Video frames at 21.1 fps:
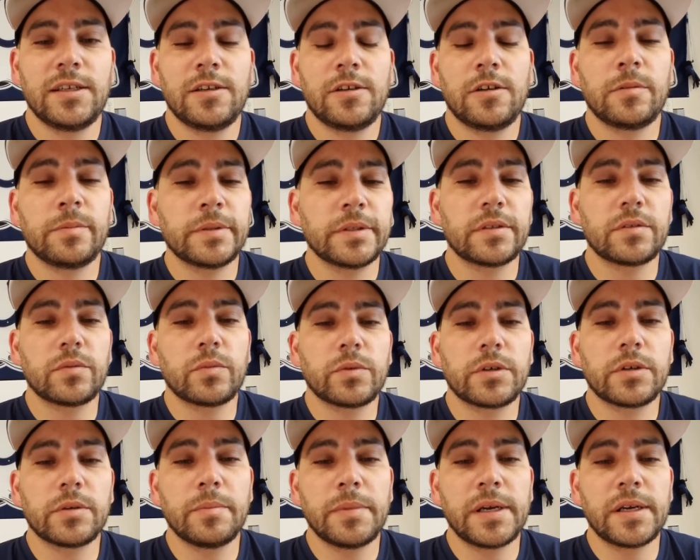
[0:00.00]
hope that the
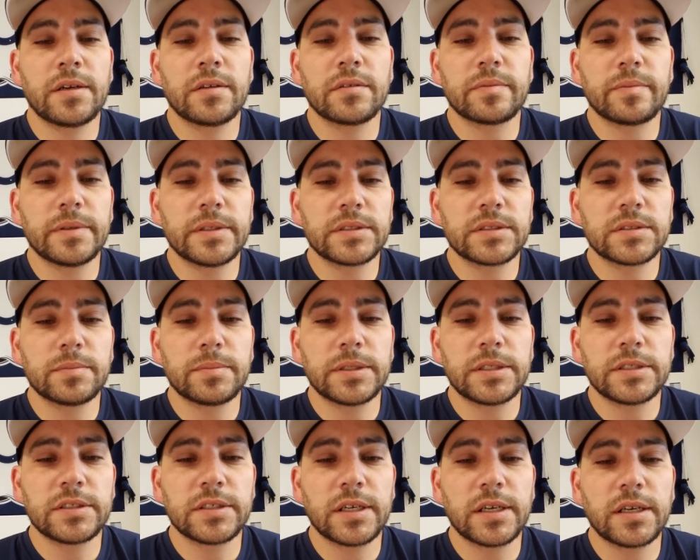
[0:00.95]
word of mouth brings a
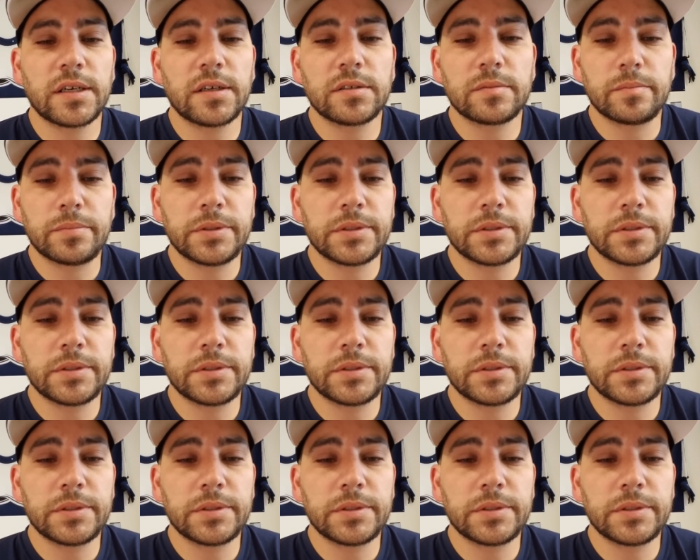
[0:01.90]
bunch out.